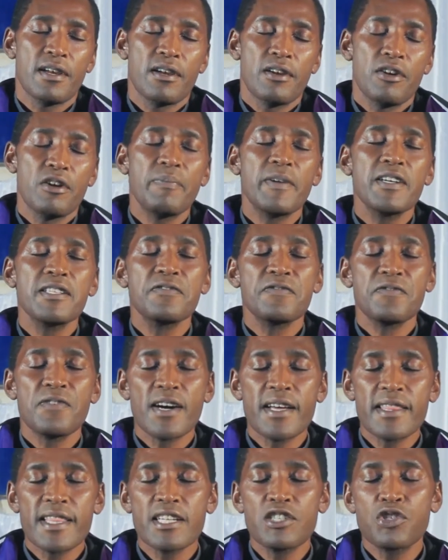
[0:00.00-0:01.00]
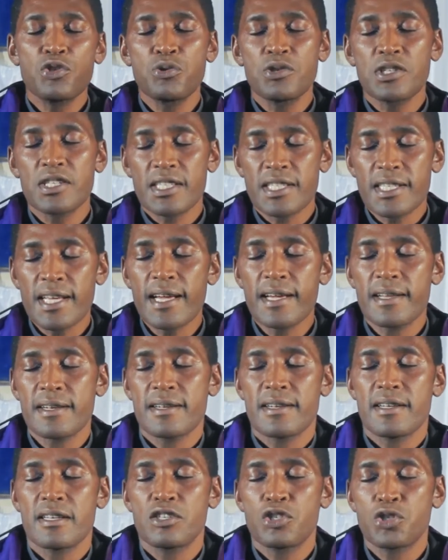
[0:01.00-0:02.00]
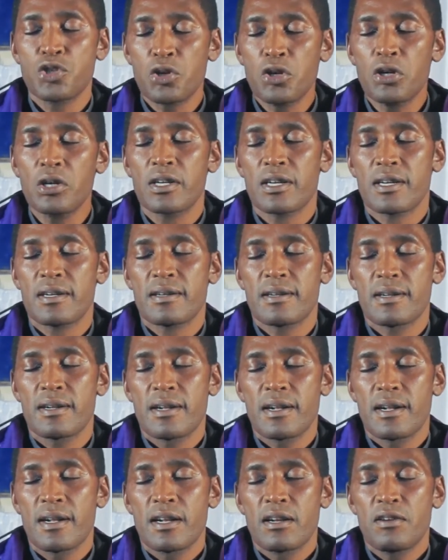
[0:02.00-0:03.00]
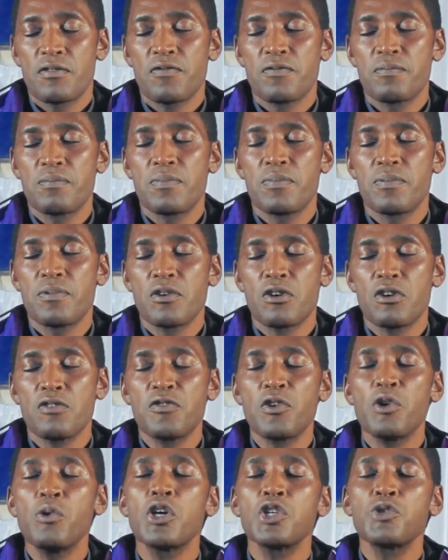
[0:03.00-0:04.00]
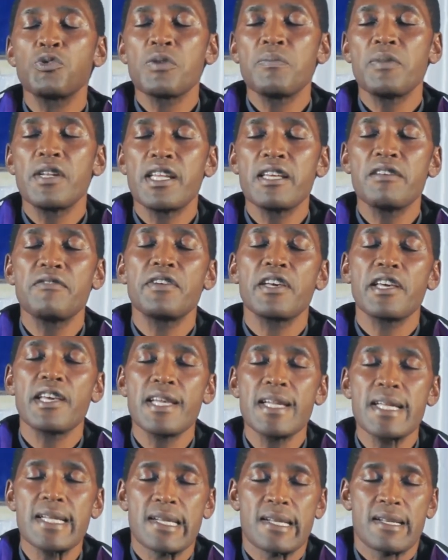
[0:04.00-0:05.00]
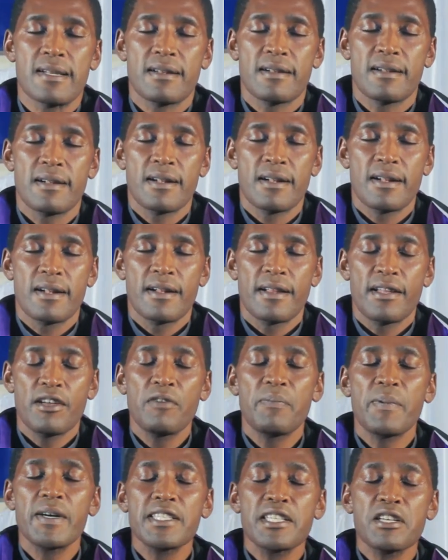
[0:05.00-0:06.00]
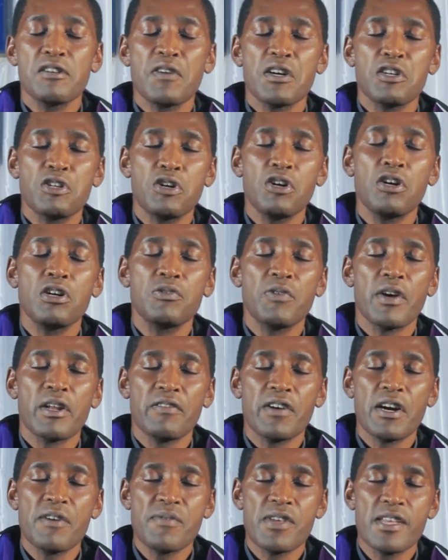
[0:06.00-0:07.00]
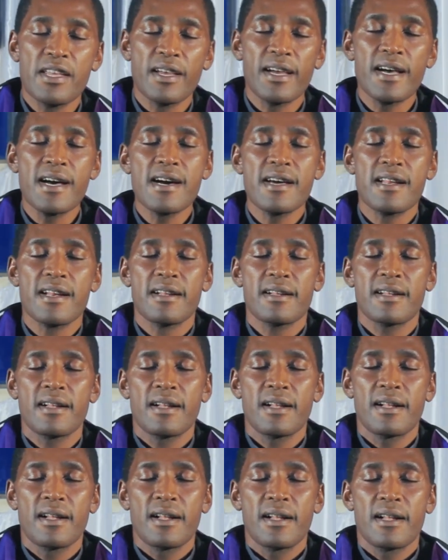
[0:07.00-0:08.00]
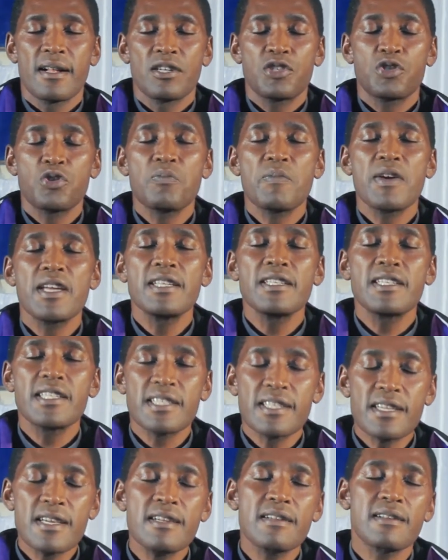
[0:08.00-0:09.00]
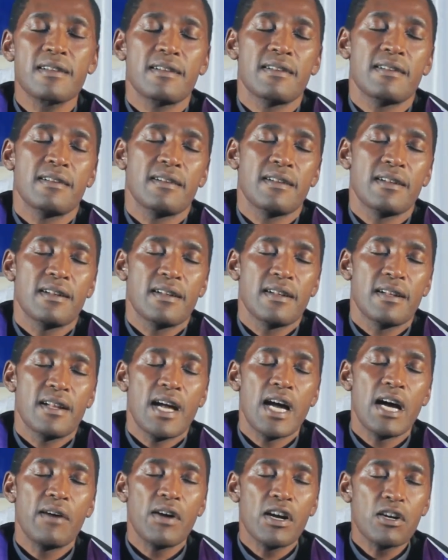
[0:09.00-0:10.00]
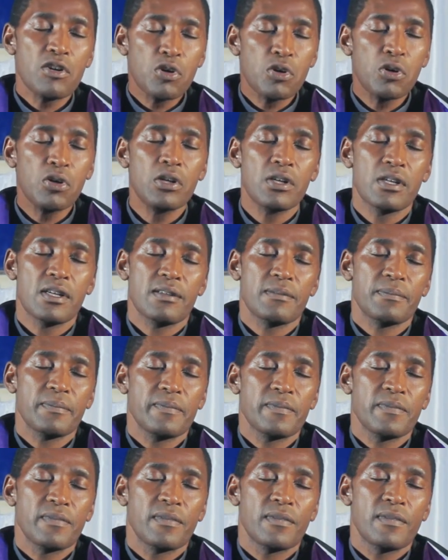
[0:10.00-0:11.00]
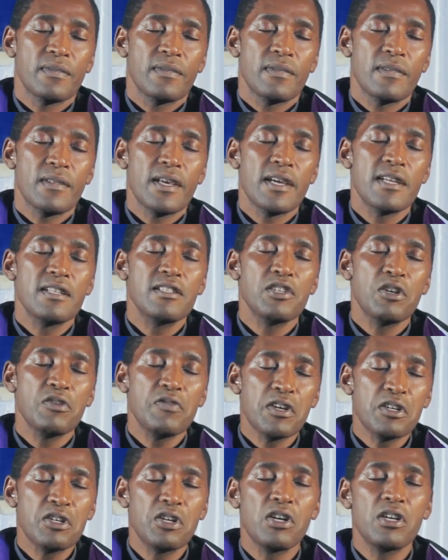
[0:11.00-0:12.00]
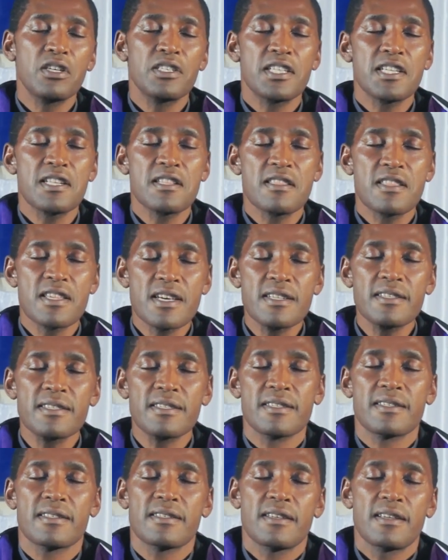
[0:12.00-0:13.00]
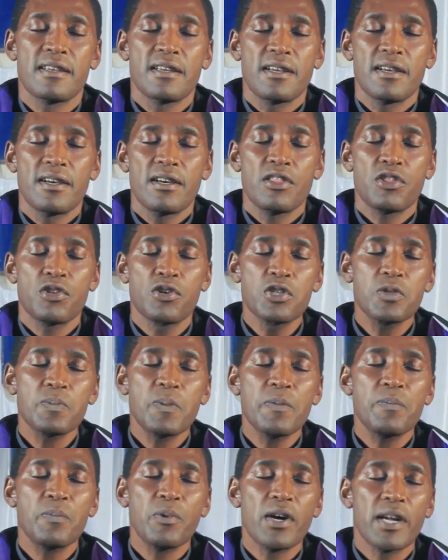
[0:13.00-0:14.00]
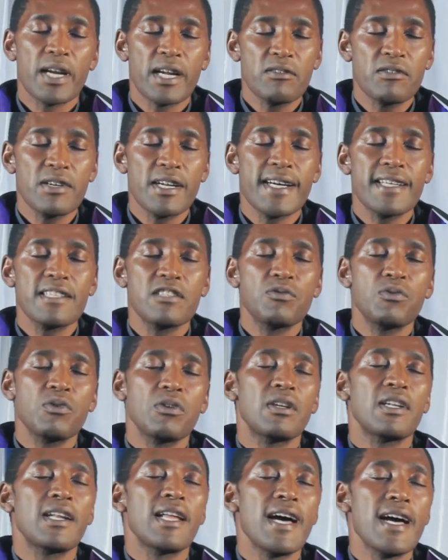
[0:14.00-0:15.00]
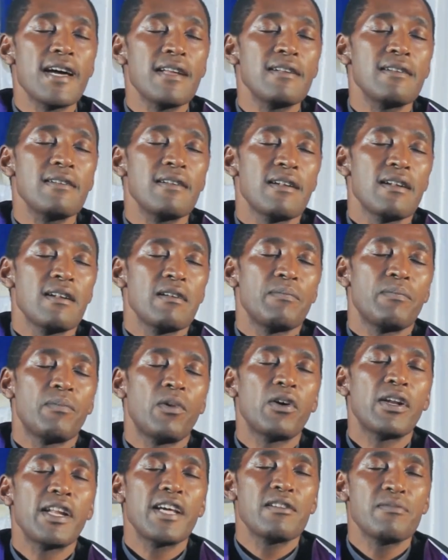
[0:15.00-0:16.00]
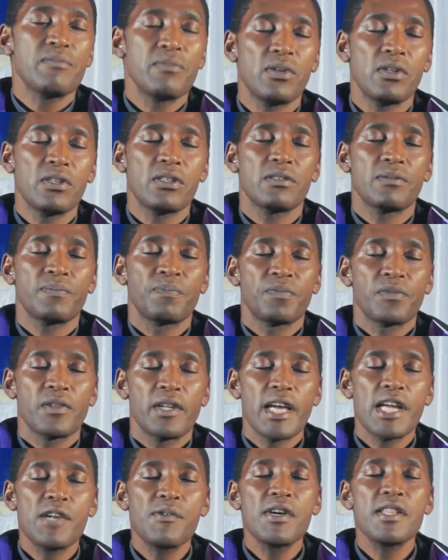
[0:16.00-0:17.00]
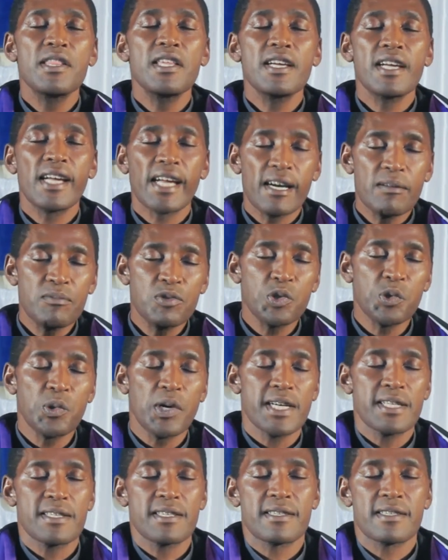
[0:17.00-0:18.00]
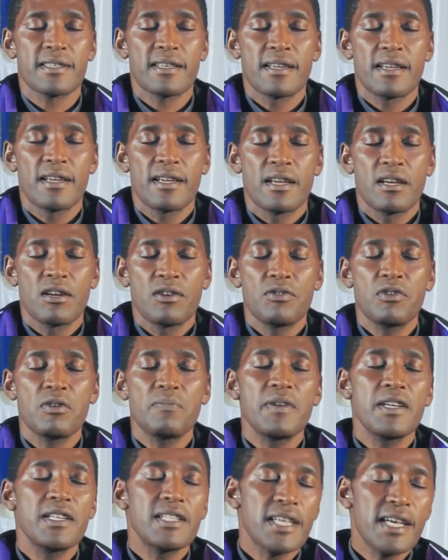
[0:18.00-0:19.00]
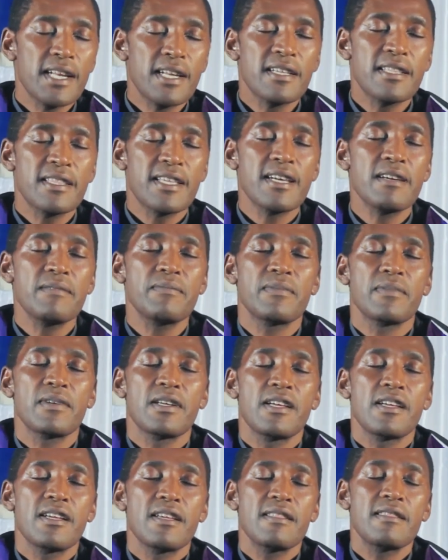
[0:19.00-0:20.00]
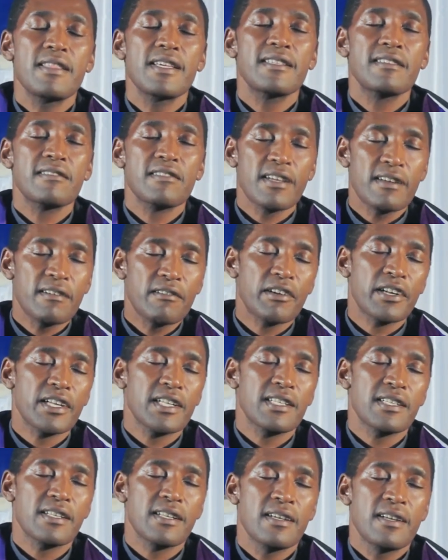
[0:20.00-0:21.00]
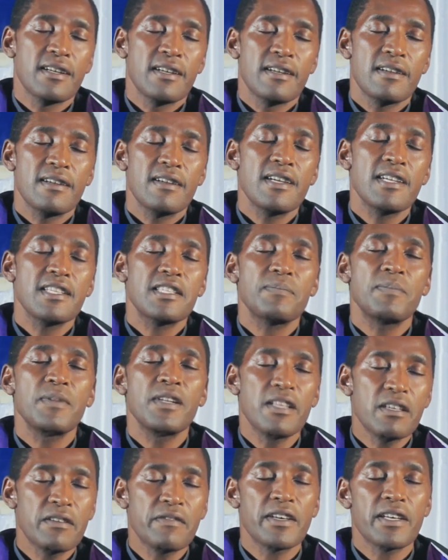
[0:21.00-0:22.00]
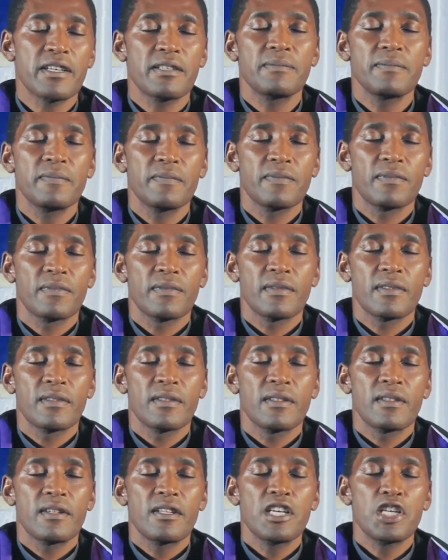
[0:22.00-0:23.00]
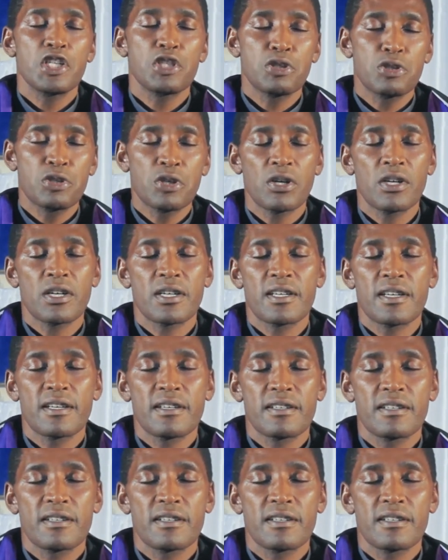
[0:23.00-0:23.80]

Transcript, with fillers: Help us, Father, to stand tall for what we believe in. Help us, Jehovah God, wherever we are to maintain our call. And Jehovah God, in this, those people around us will learn more and more. And when they come to us, you'll be telling them the secret is believing in God.